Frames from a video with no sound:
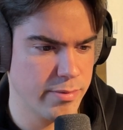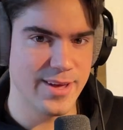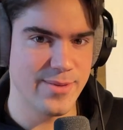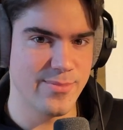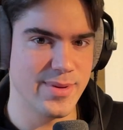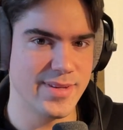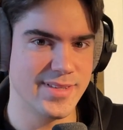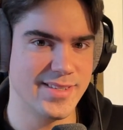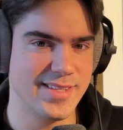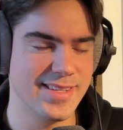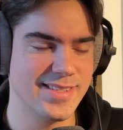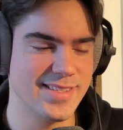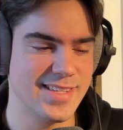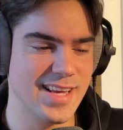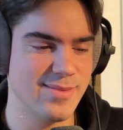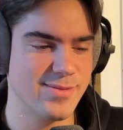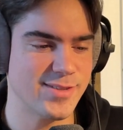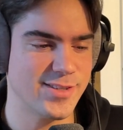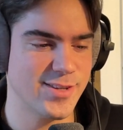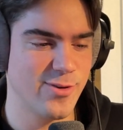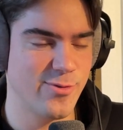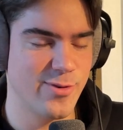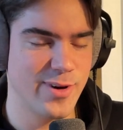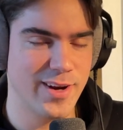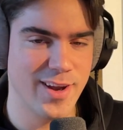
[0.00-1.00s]
But since I'm
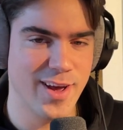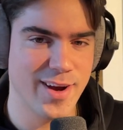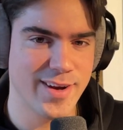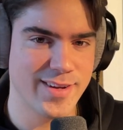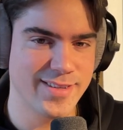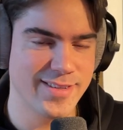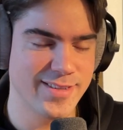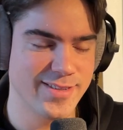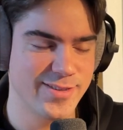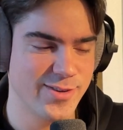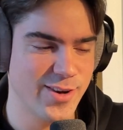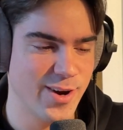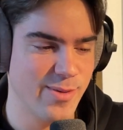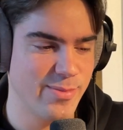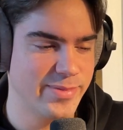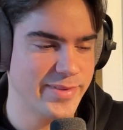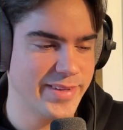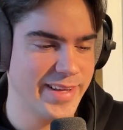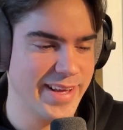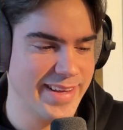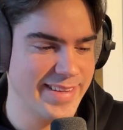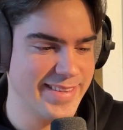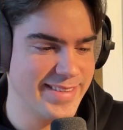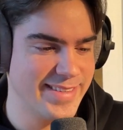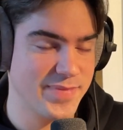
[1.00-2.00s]
so reluctant to
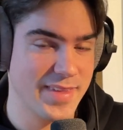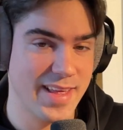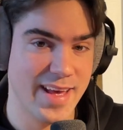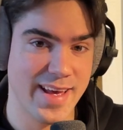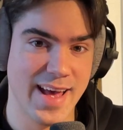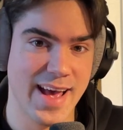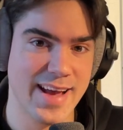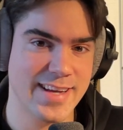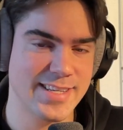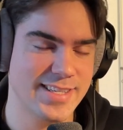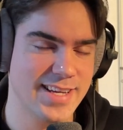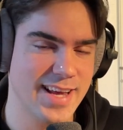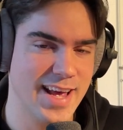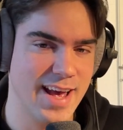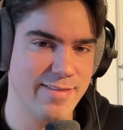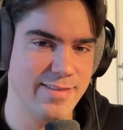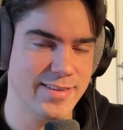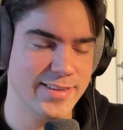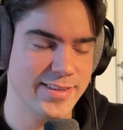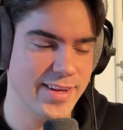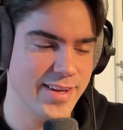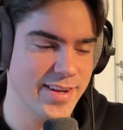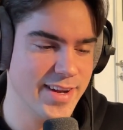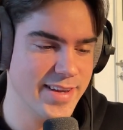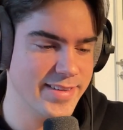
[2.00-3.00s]
update, I actually
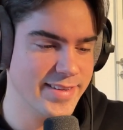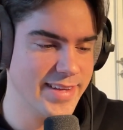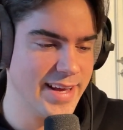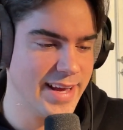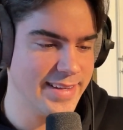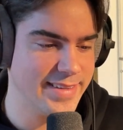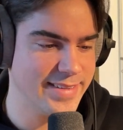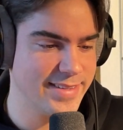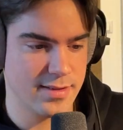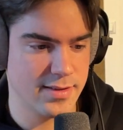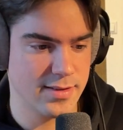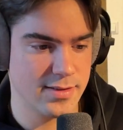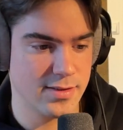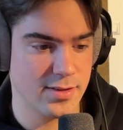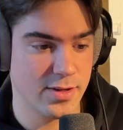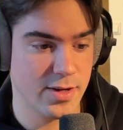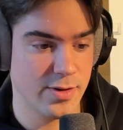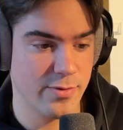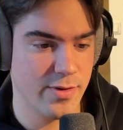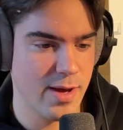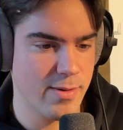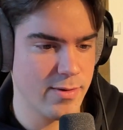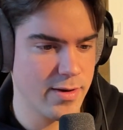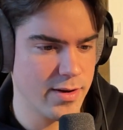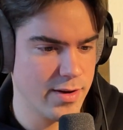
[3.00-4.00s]
haven't done it yet. So the
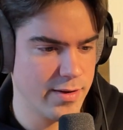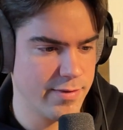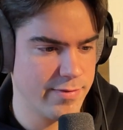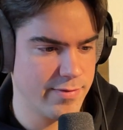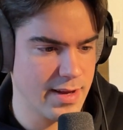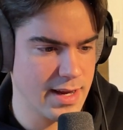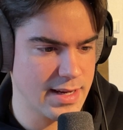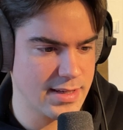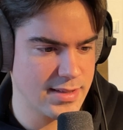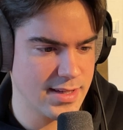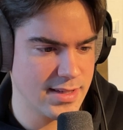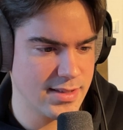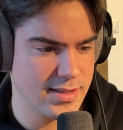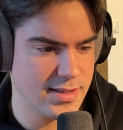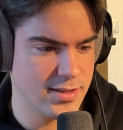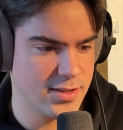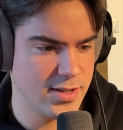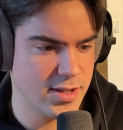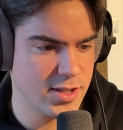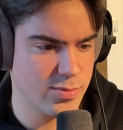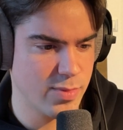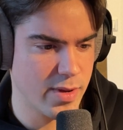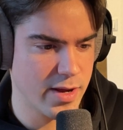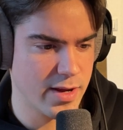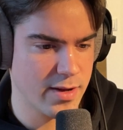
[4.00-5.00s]
way I'm going to fix this is
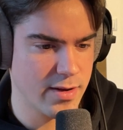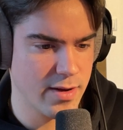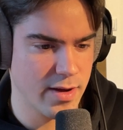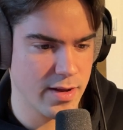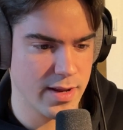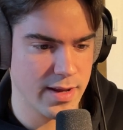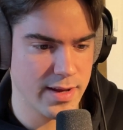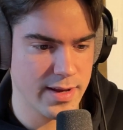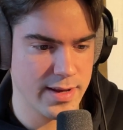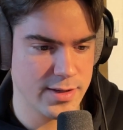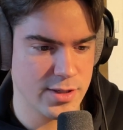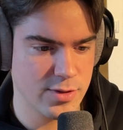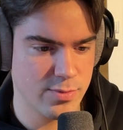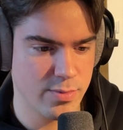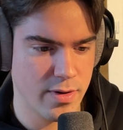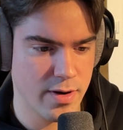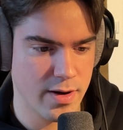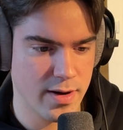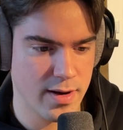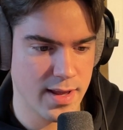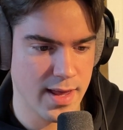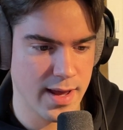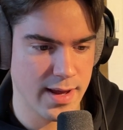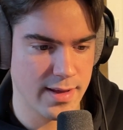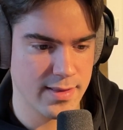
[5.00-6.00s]
just by cut each
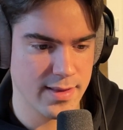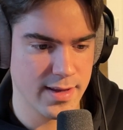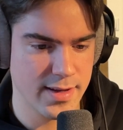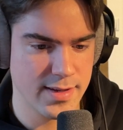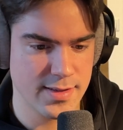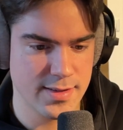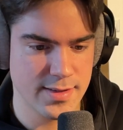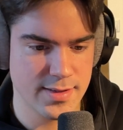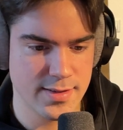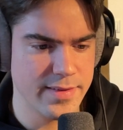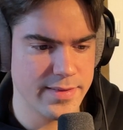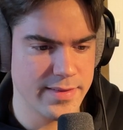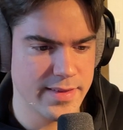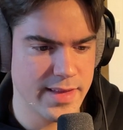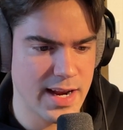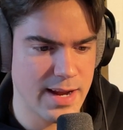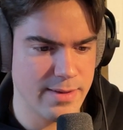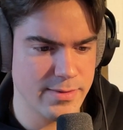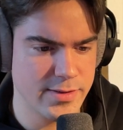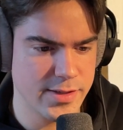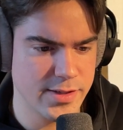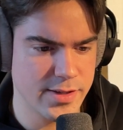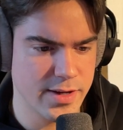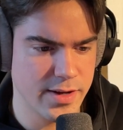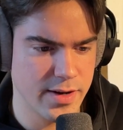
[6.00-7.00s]
part like this. Then
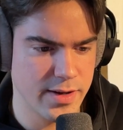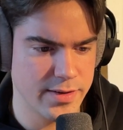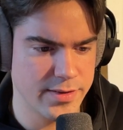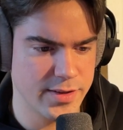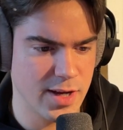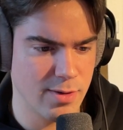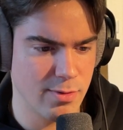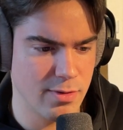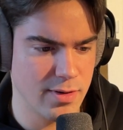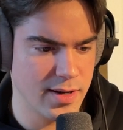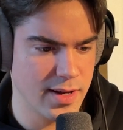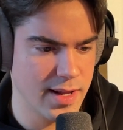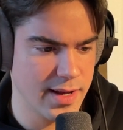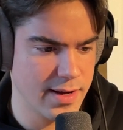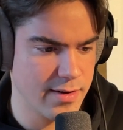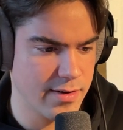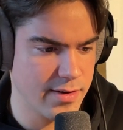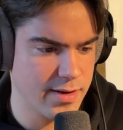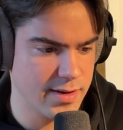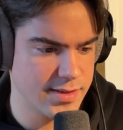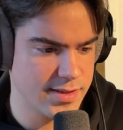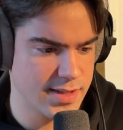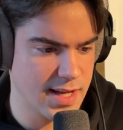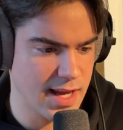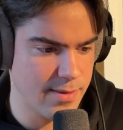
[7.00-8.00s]
I'm just going to double click
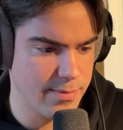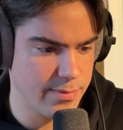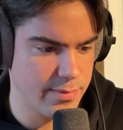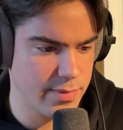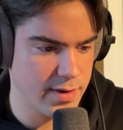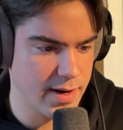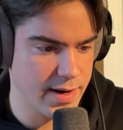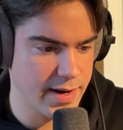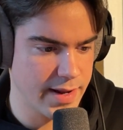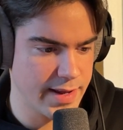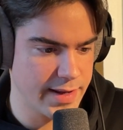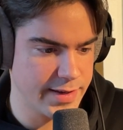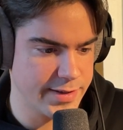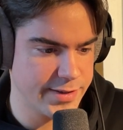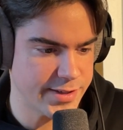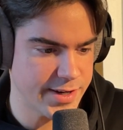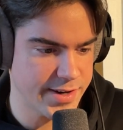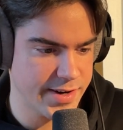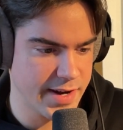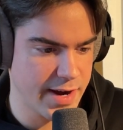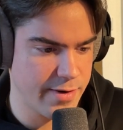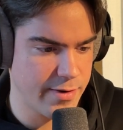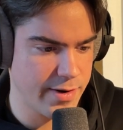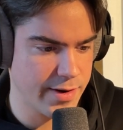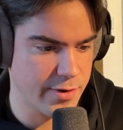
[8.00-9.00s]
on a sample and hit
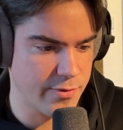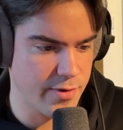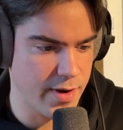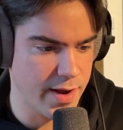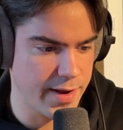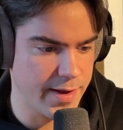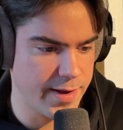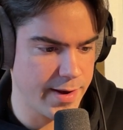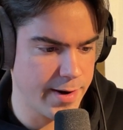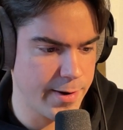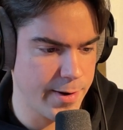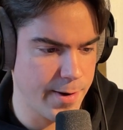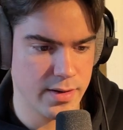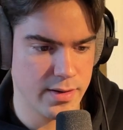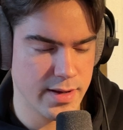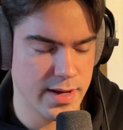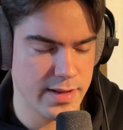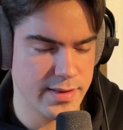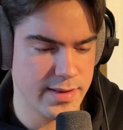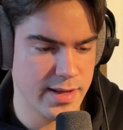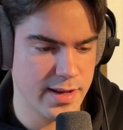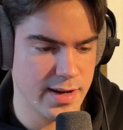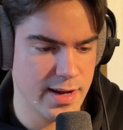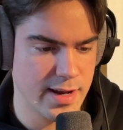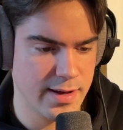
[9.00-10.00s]
generic right here.
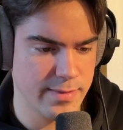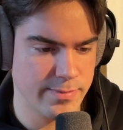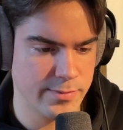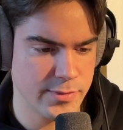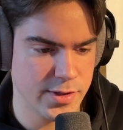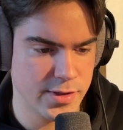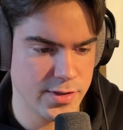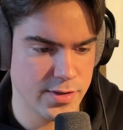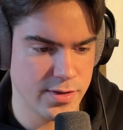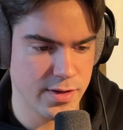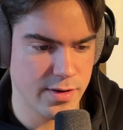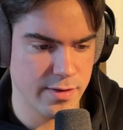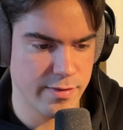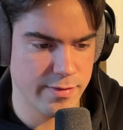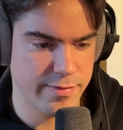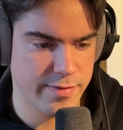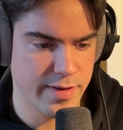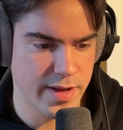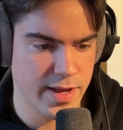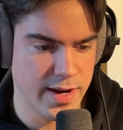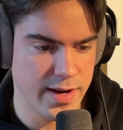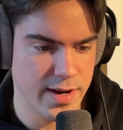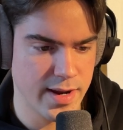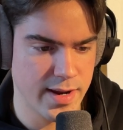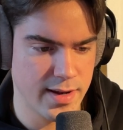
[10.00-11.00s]
And then I'm just going to
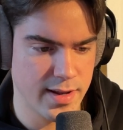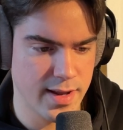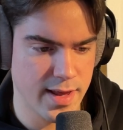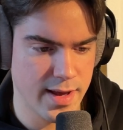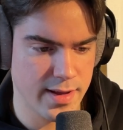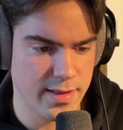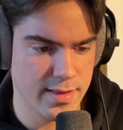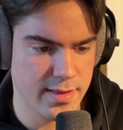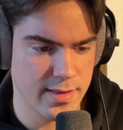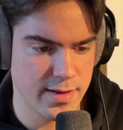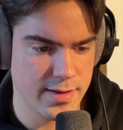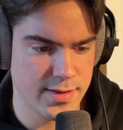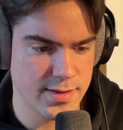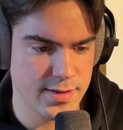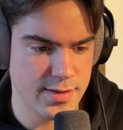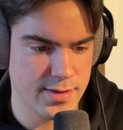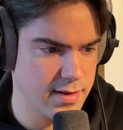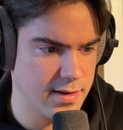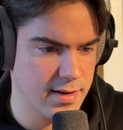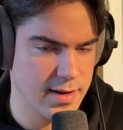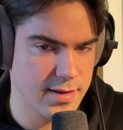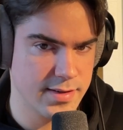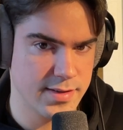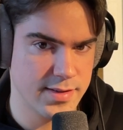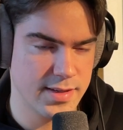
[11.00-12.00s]
fade it in like
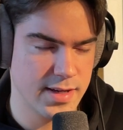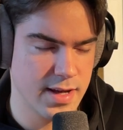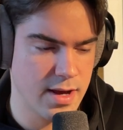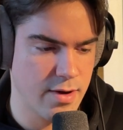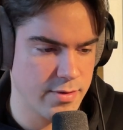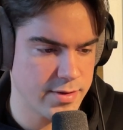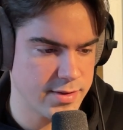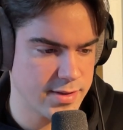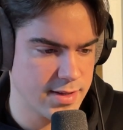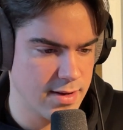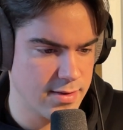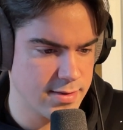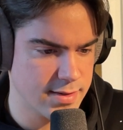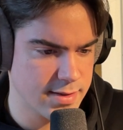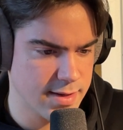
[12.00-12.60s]
this. Let's see how it sounds